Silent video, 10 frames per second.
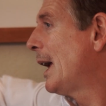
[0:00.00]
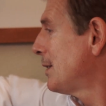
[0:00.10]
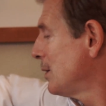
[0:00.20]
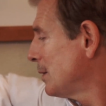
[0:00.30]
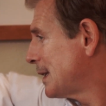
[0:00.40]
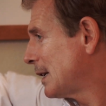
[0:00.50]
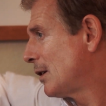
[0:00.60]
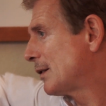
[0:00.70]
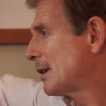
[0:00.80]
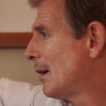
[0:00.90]
As you said
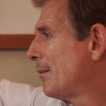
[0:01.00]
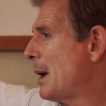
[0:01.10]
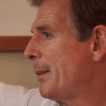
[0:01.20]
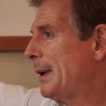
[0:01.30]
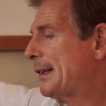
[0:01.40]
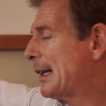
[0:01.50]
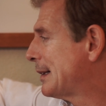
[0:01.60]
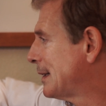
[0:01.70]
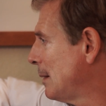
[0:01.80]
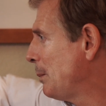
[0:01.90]
yourself, maybe it's as
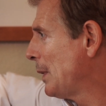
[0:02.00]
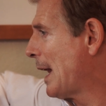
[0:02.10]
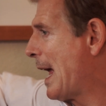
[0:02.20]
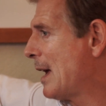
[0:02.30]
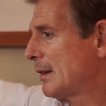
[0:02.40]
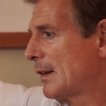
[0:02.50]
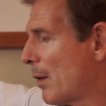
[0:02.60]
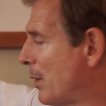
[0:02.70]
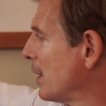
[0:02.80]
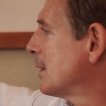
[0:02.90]
simple as
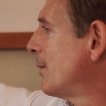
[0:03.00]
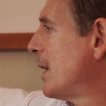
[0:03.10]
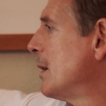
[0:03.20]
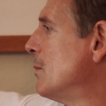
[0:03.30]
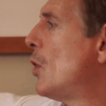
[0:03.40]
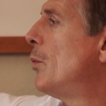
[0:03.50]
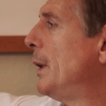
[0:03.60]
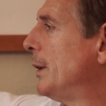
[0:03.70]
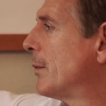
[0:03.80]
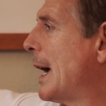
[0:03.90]
this very
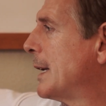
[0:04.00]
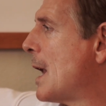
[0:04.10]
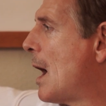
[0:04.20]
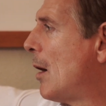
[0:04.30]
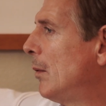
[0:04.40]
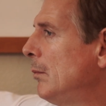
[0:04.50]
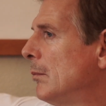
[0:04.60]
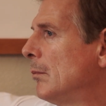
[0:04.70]
moment right now,